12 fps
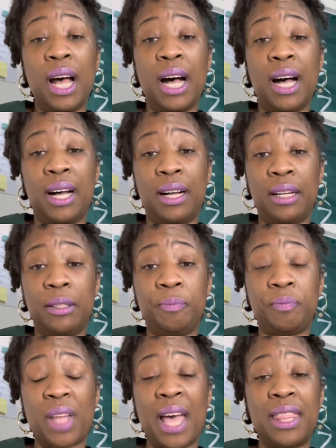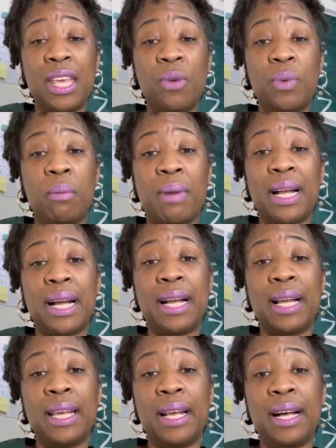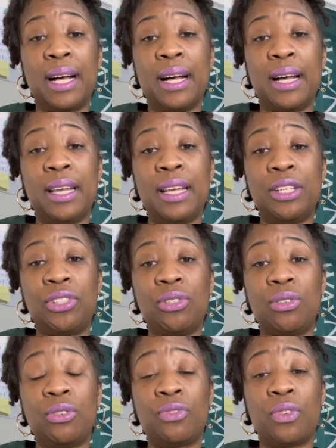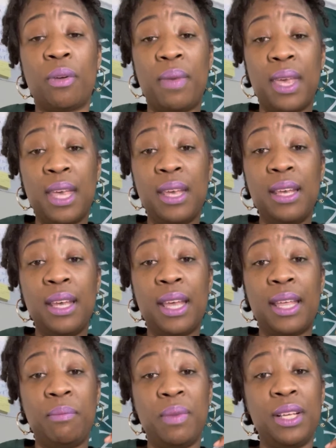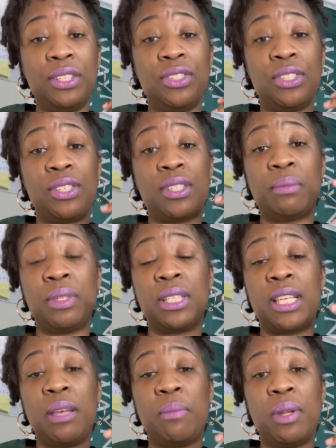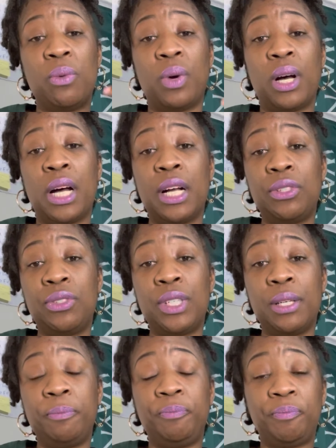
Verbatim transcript: Um, I think one of my uh, issues for me and me just, I'm just keeping it 100